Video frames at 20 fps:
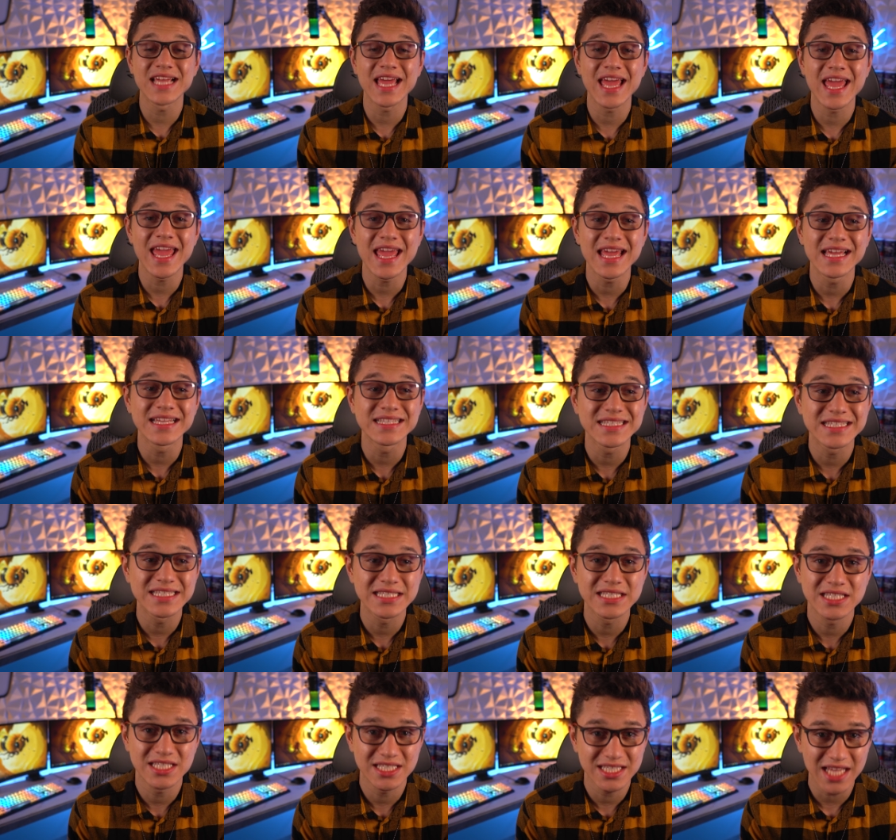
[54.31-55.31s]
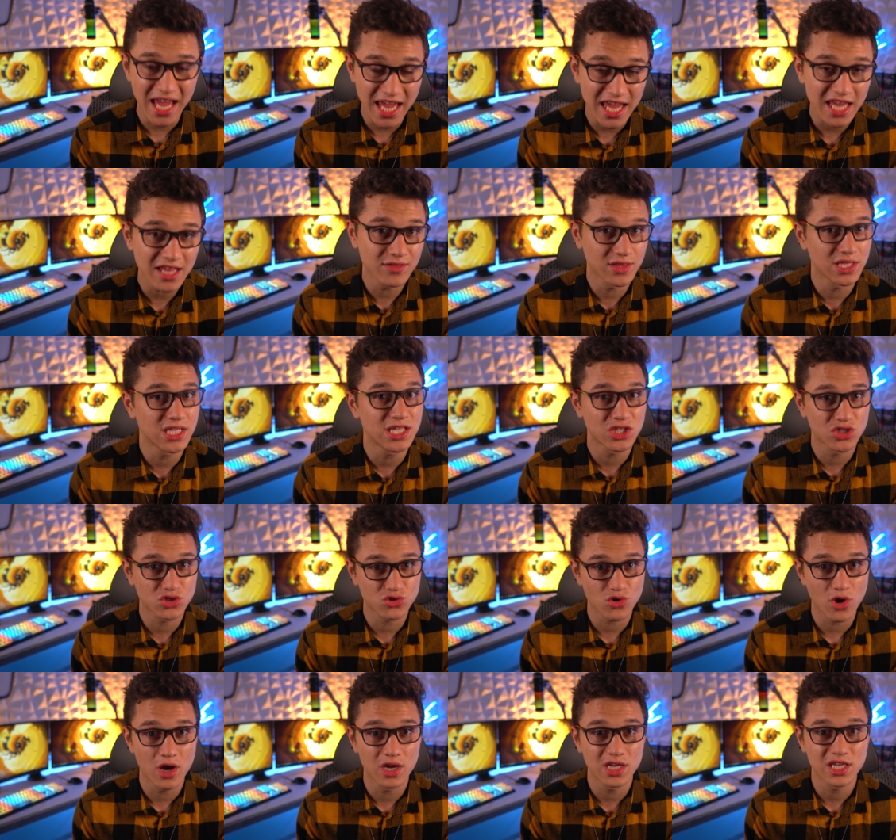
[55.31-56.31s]
a insanely
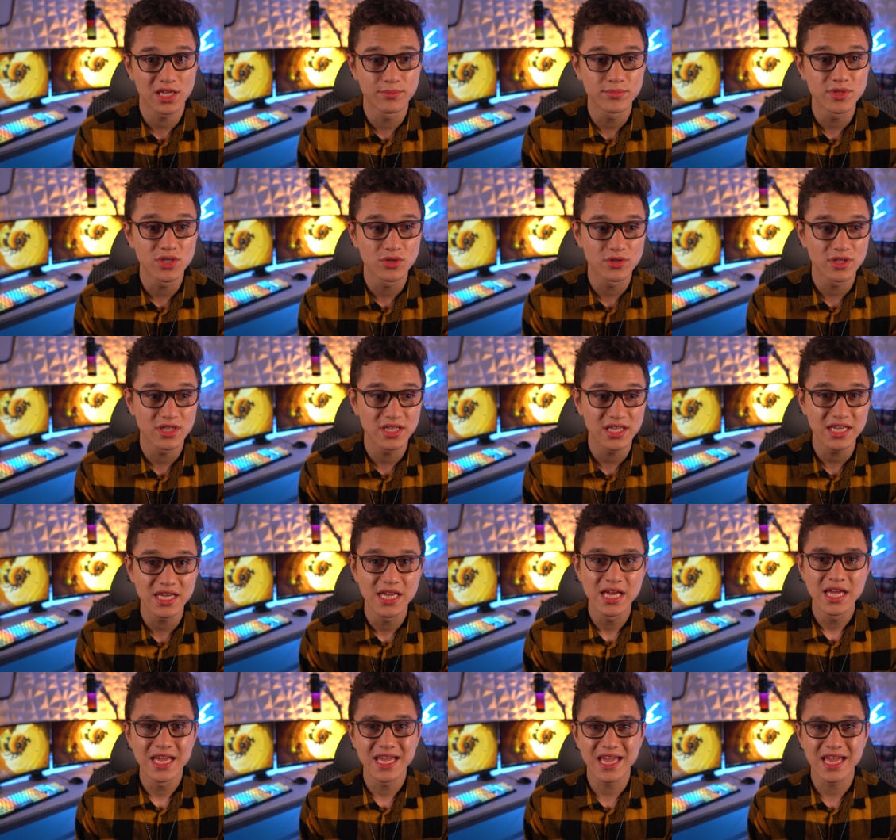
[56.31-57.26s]
strong community,